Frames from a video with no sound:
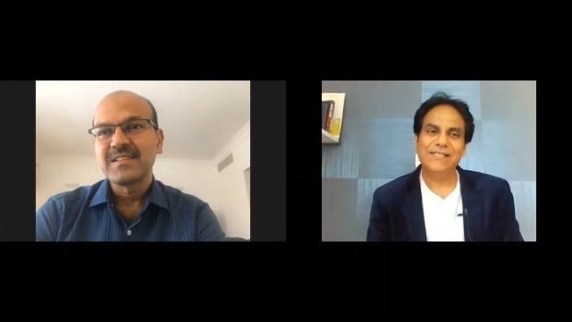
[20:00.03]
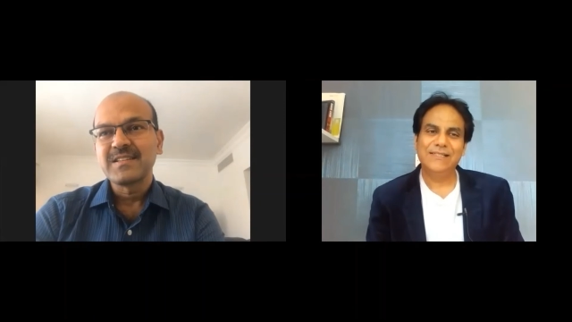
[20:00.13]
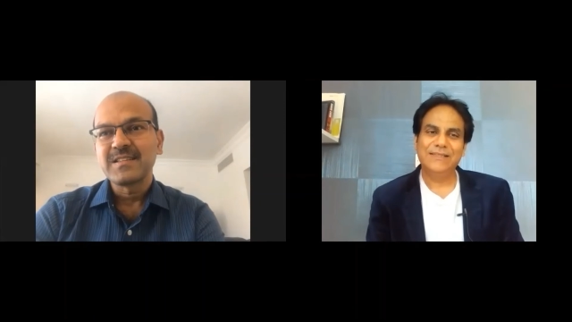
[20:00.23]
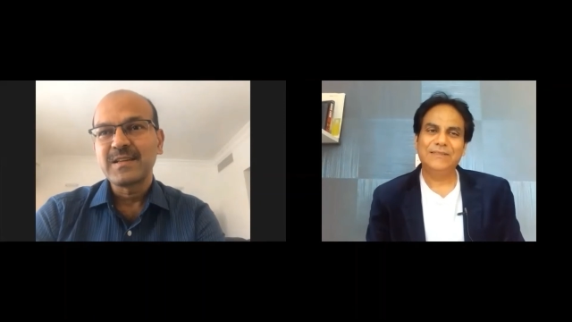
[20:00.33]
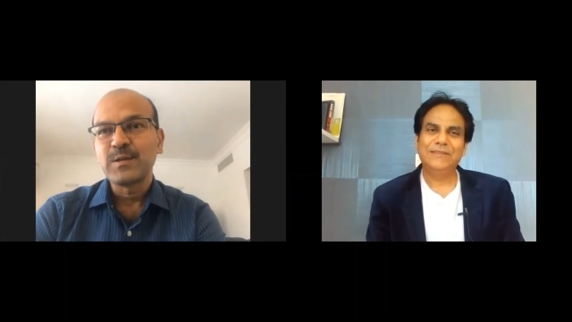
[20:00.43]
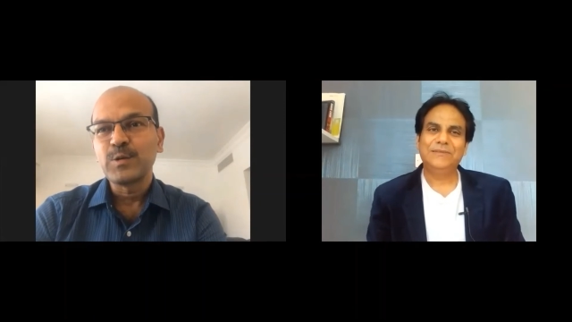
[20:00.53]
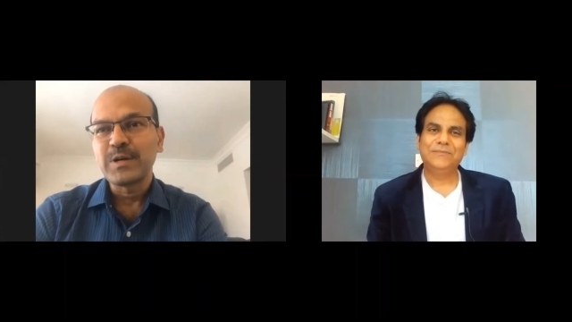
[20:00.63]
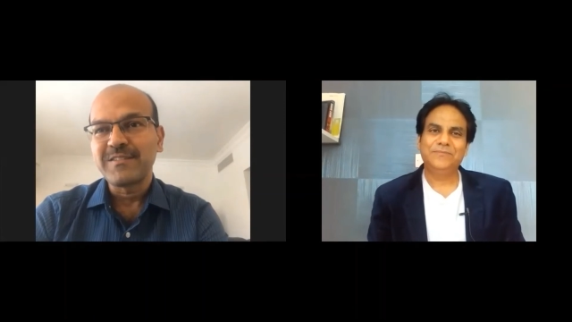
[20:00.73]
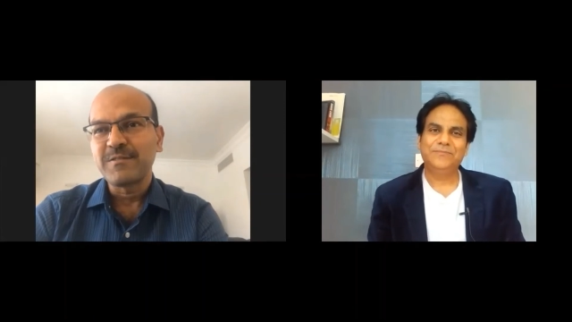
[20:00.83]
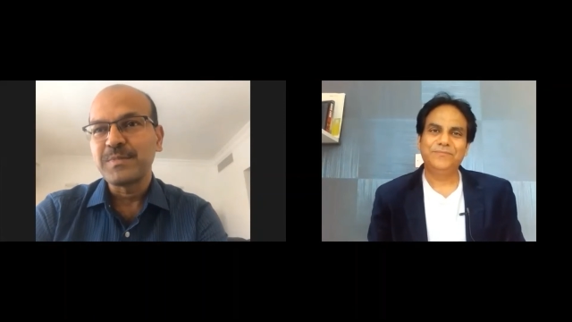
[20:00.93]
Speaker 1: They do
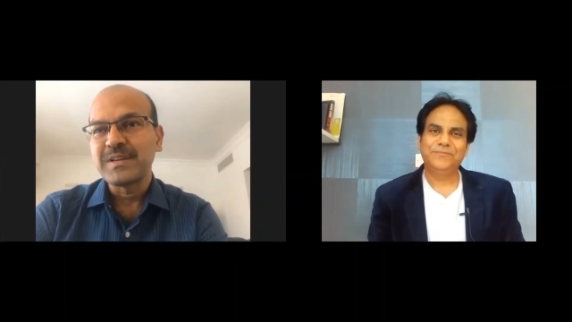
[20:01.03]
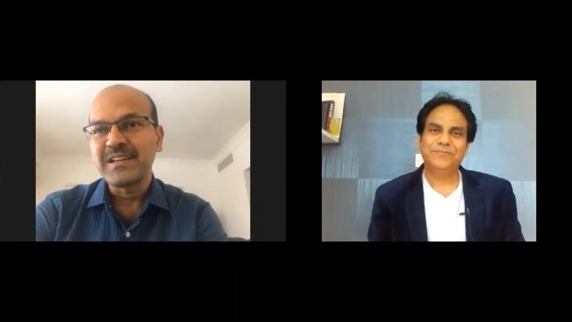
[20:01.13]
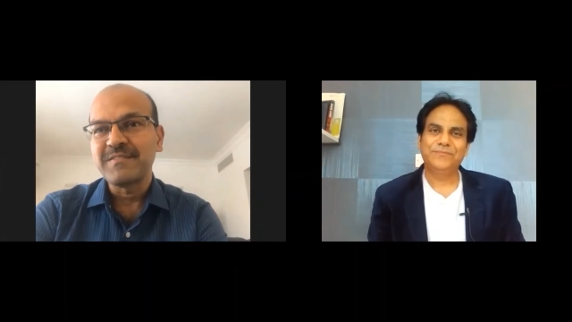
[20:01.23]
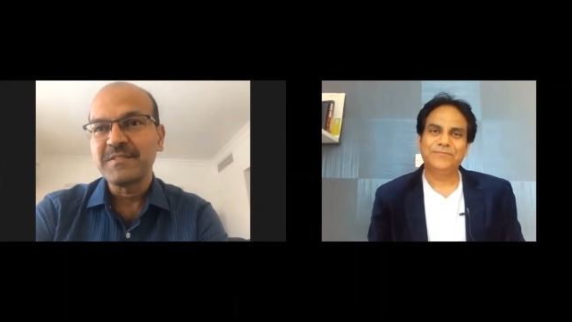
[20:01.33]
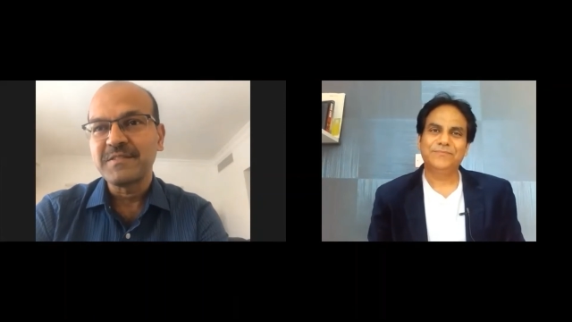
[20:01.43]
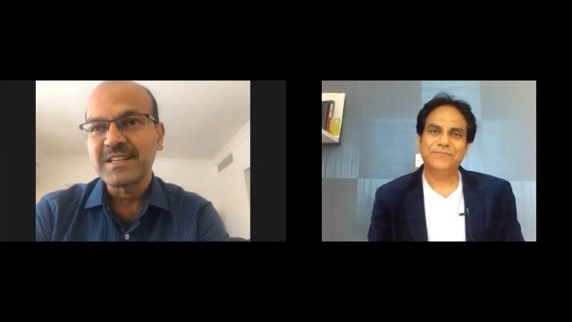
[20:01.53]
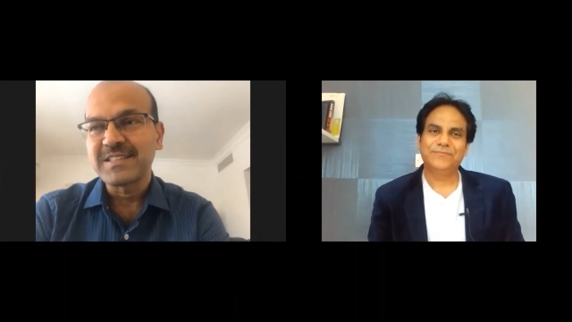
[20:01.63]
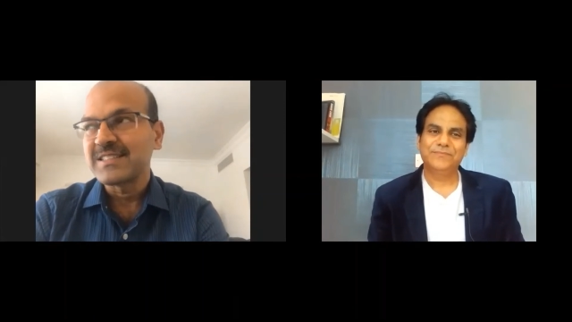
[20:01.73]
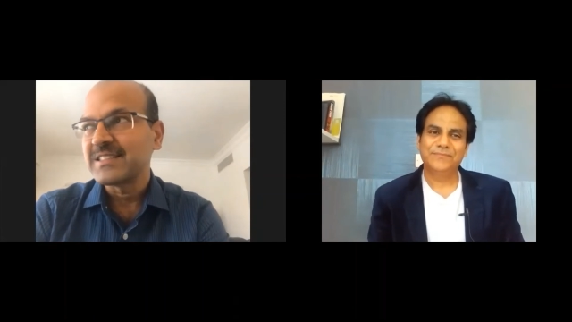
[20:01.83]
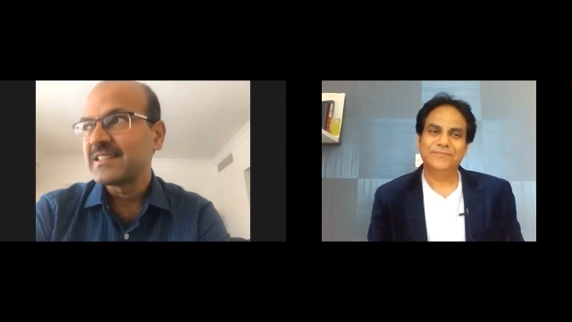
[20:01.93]
have. I mean, I've never
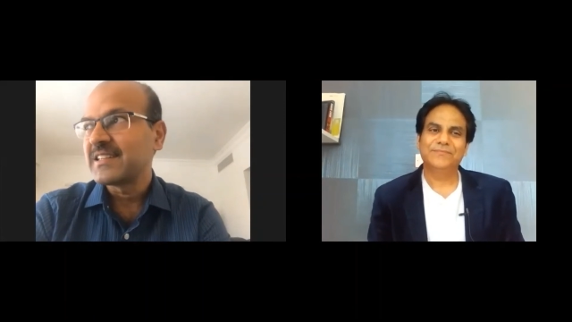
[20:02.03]
considered